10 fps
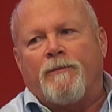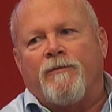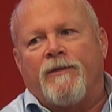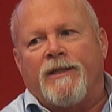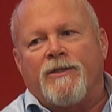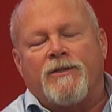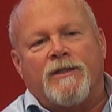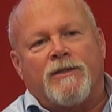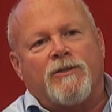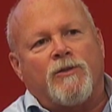type of an
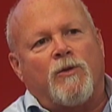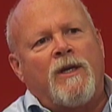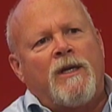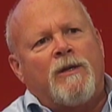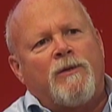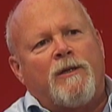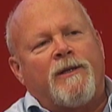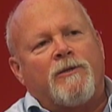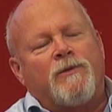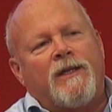incident. So it really
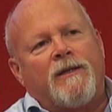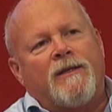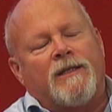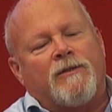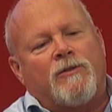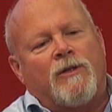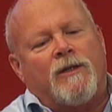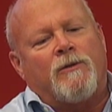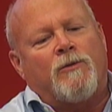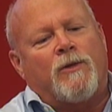depends. We get
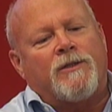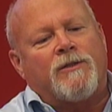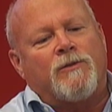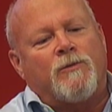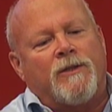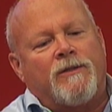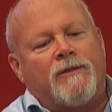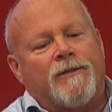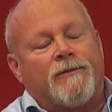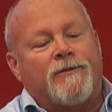questions
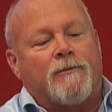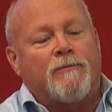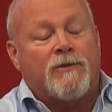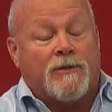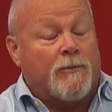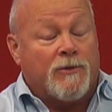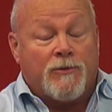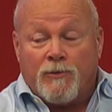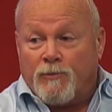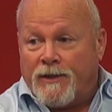with some of the
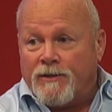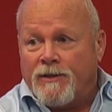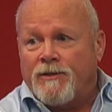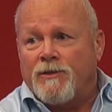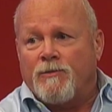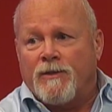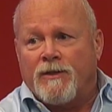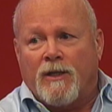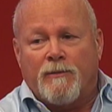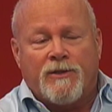student residences
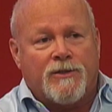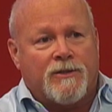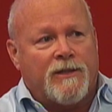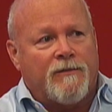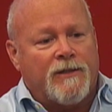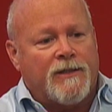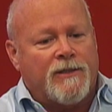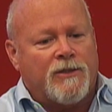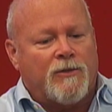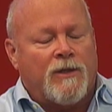with garbage, just leaving
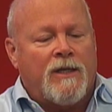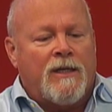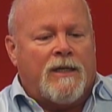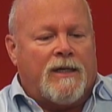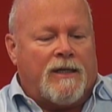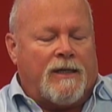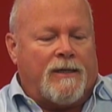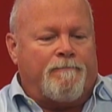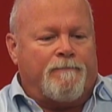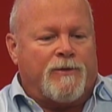things out.
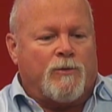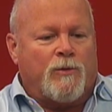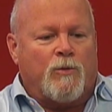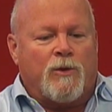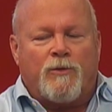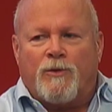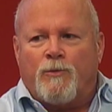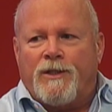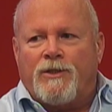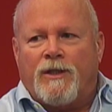So we work with
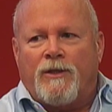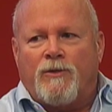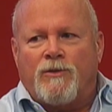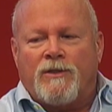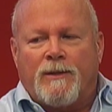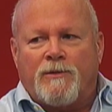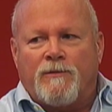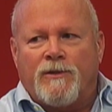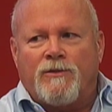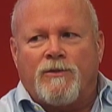the region on those types
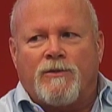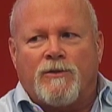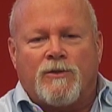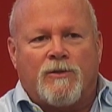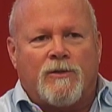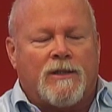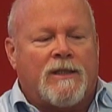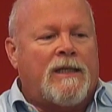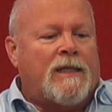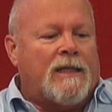of issues to ensure that